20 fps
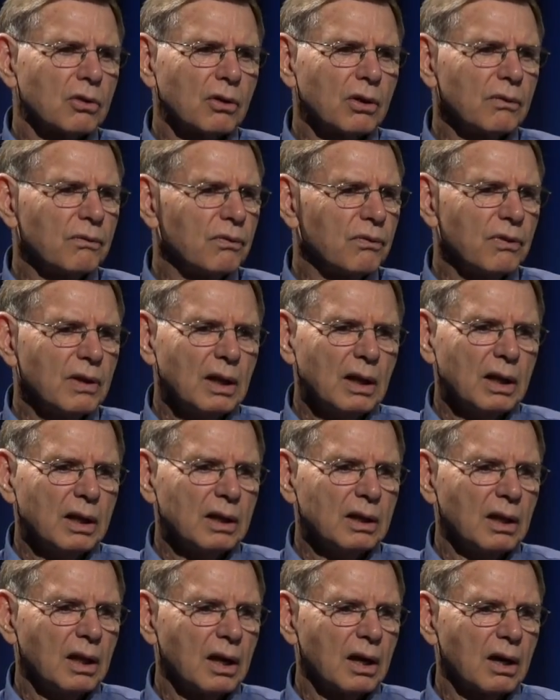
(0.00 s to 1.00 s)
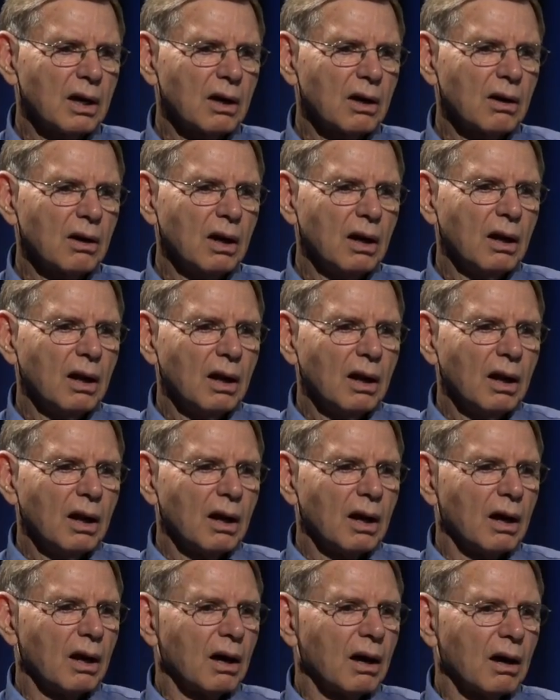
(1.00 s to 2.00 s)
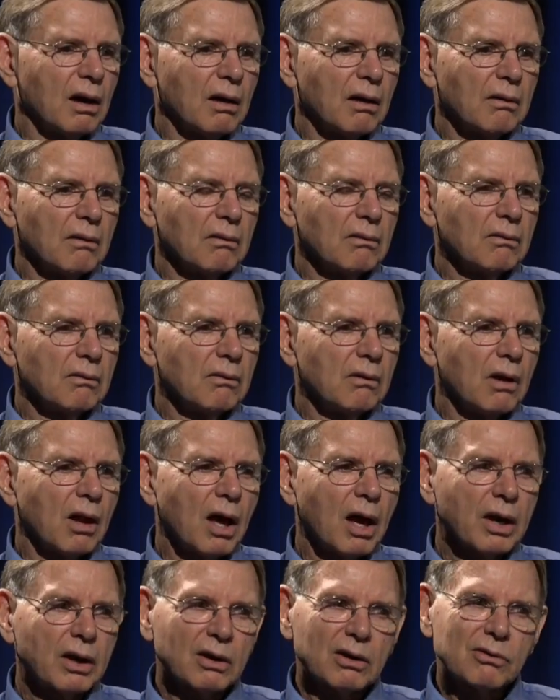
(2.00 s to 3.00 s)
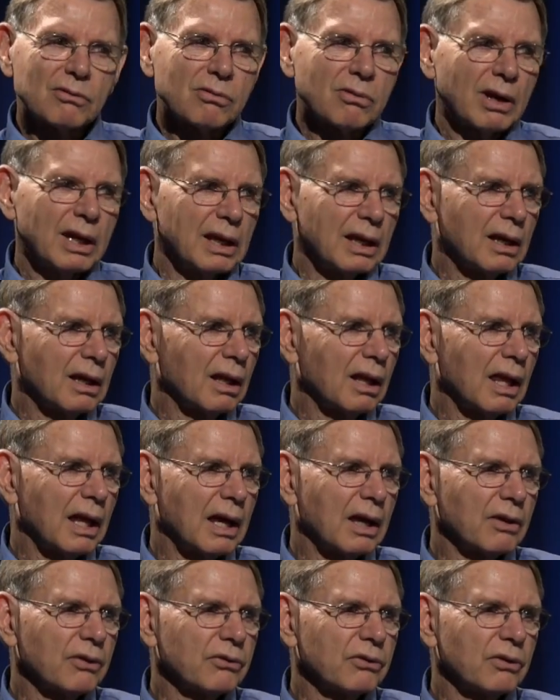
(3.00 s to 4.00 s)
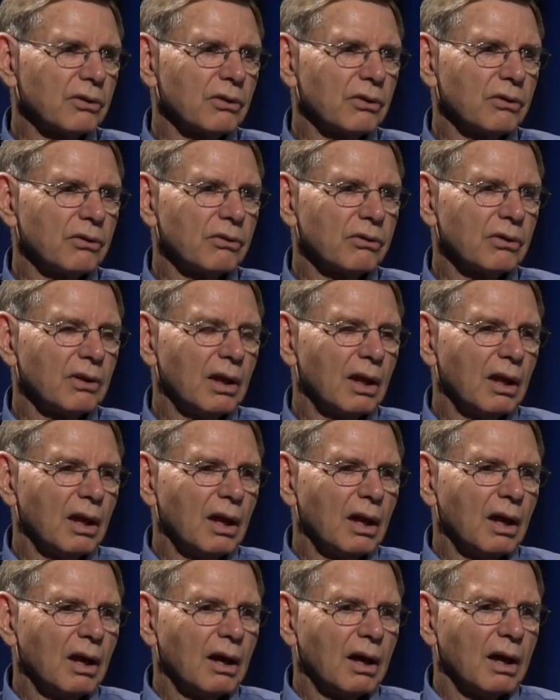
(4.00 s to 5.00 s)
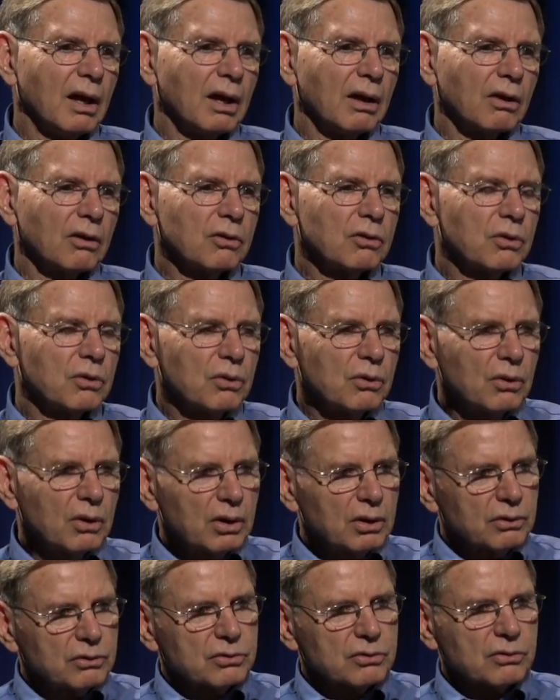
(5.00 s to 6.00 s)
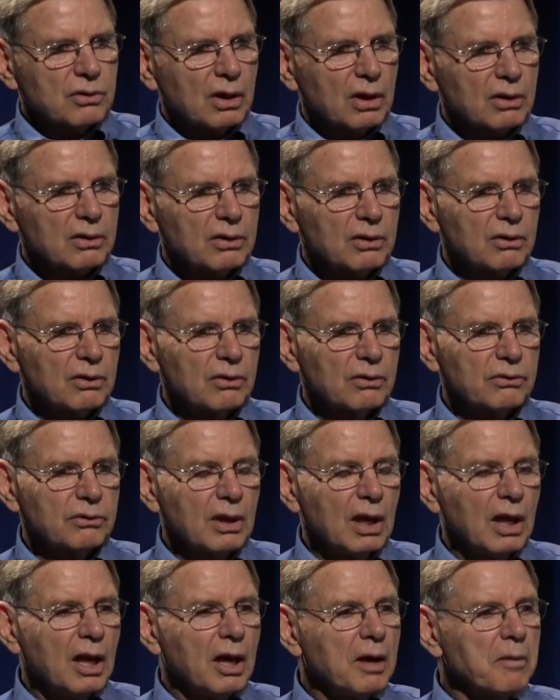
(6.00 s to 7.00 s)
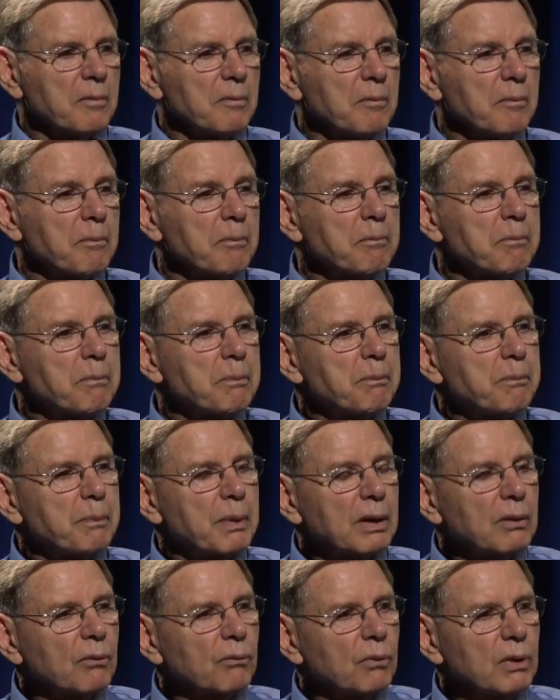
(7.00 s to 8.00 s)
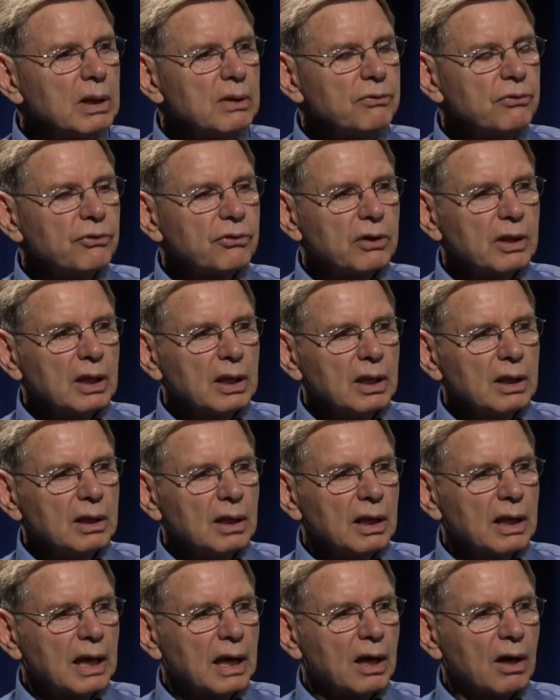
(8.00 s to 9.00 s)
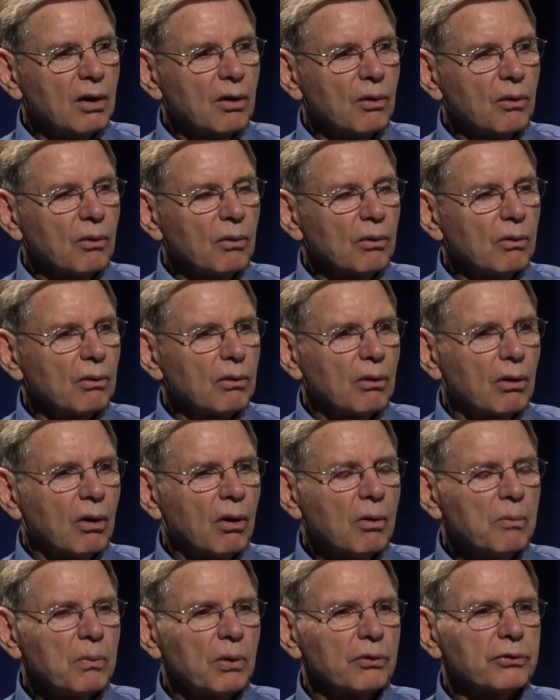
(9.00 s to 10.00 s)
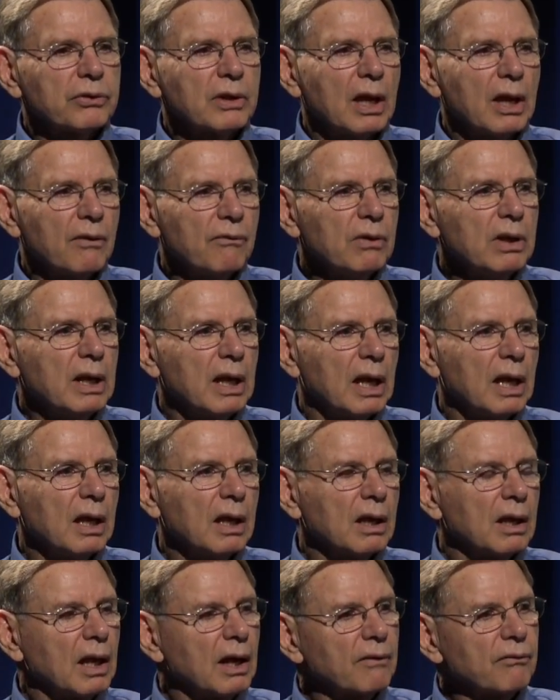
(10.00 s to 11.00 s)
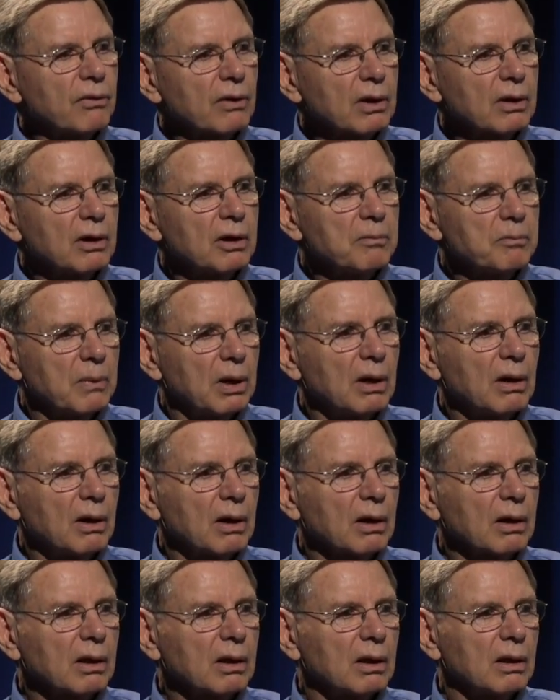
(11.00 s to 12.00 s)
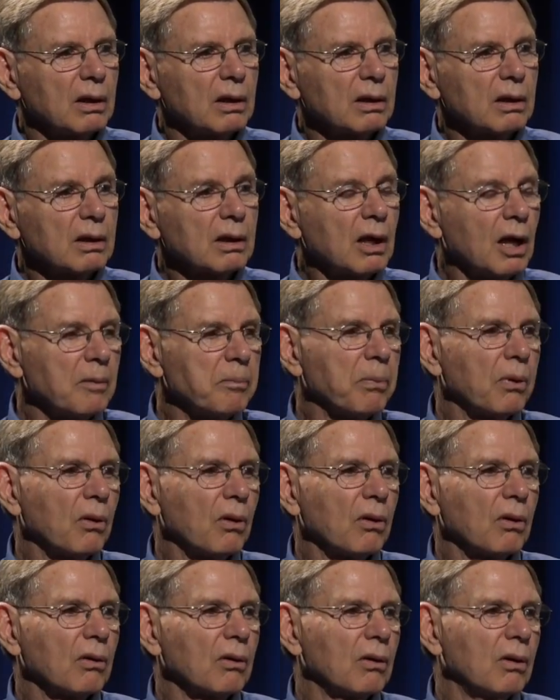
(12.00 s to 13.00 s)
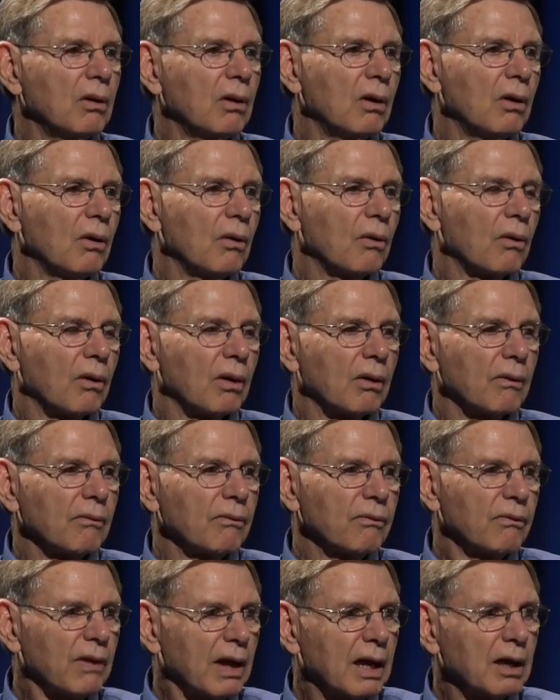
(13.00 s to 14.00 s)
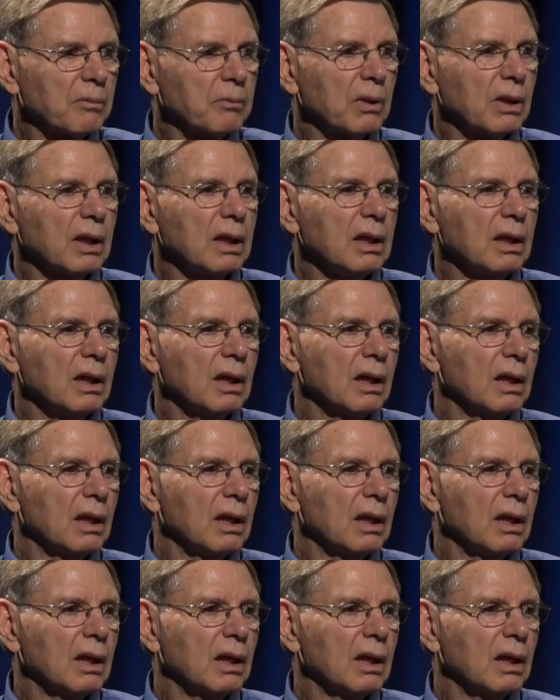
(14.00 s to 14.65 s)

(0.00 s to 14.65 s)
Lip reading: Good feeling there, a lot of great classes, good instructors. But we see now almost every day an African American couple or a family